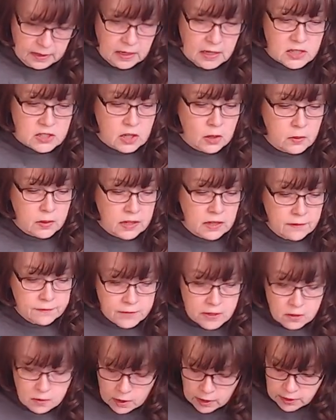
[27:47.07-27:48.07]
So if
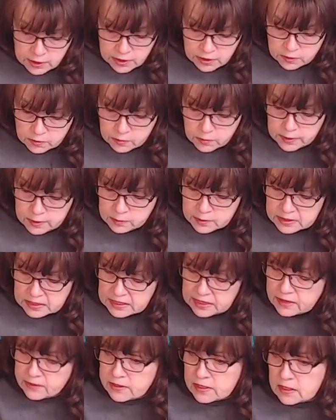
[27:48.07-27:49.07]
you are new, we would
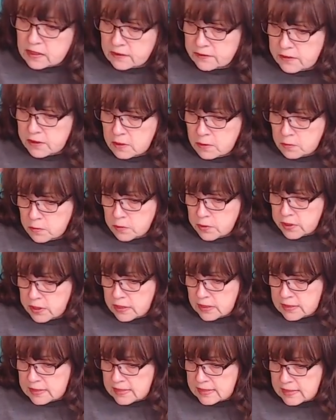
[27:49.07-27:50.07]
love it if you
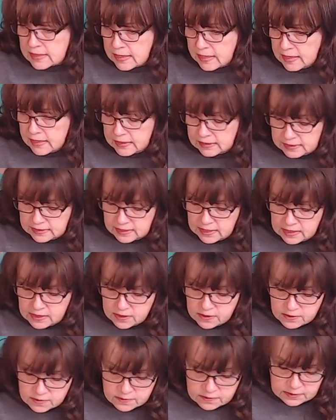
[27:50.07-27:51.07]
would say
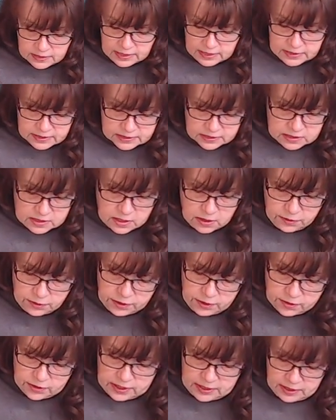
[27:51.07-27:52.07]
hello, let us know
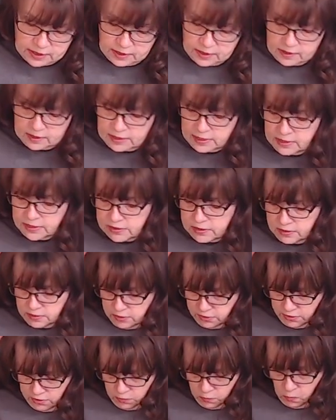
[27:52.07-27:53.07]
you're here, let us know
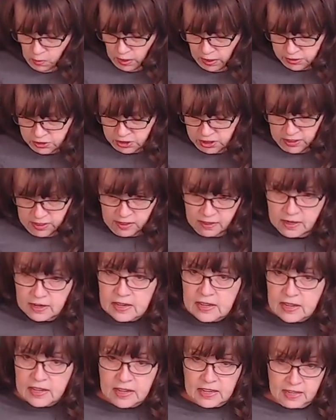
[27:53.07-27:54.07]
you're watching.
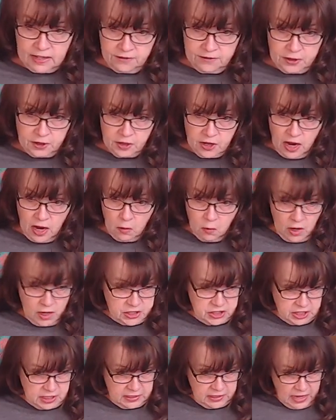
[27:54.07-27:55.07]
If you're not
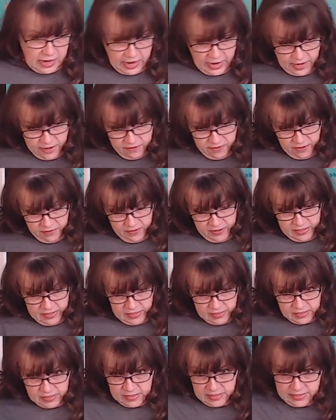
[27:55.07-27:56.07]
watching live, if it
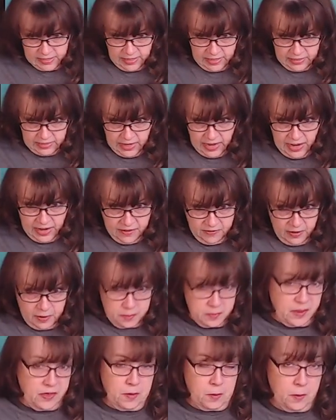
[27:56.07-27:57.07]
doesn't say live up
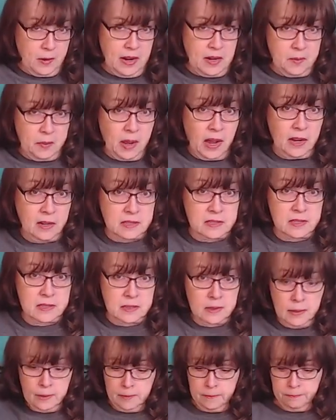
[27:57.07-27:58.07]
in the red box,
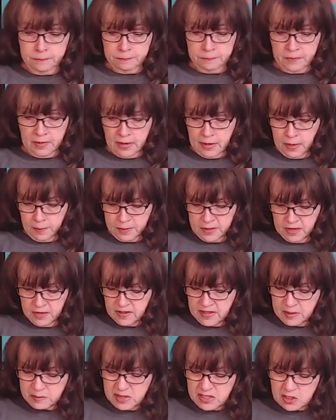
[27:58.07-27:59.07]
up here.
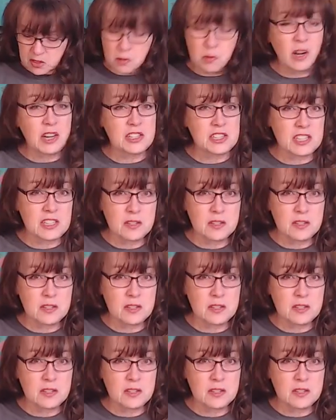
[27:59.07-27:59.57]
That means you're watching the